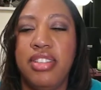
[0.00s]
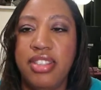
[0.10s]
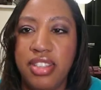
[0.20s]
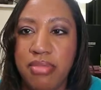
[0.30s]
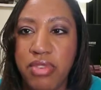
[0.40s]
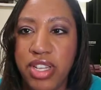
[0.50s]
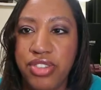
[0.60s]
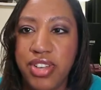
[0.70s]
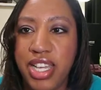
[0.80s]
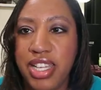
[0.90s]
somewhat
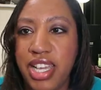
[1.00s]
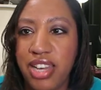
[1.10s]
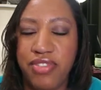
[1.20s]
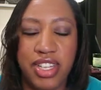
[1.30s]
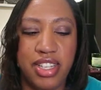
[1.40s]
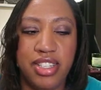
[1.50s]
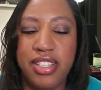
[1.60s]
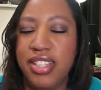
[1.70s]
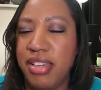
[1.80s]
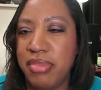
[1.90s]
dry, kind of a
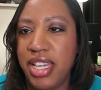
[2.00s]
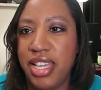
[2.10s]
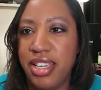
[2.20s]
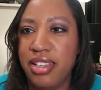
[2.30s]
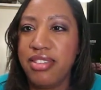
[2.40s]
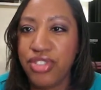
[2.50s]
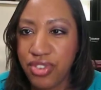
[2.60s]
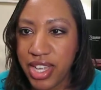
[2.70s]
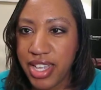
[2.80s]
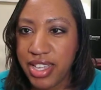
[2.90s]

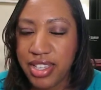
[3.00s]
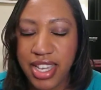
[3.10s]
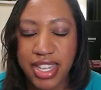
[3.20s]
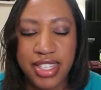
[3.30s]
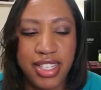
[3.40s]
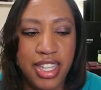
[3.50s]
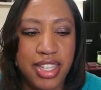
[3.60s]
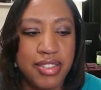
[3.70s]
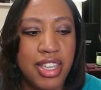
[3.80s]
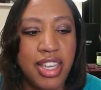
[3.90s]
semi-dry kind of state.